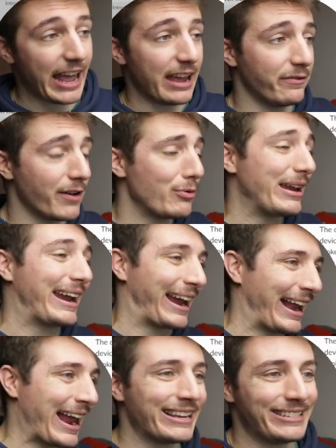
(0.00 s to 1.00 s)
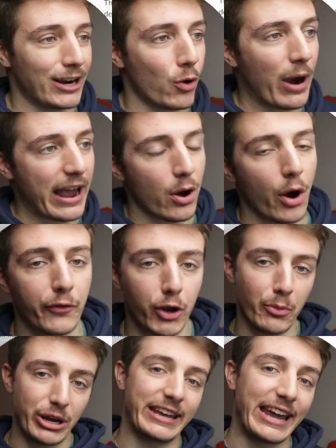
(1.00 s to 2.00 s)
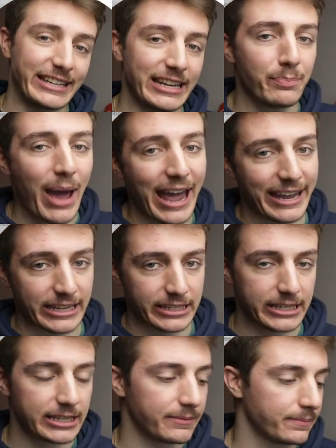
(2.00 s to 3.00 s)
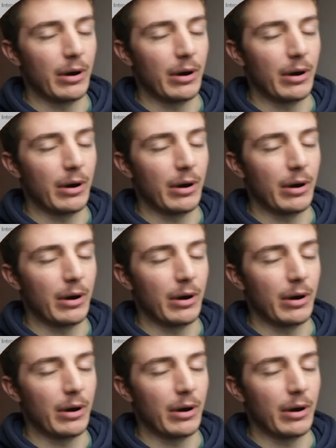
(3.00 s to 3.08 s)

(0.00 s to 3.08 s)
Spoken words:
a very classic way of communicating packets.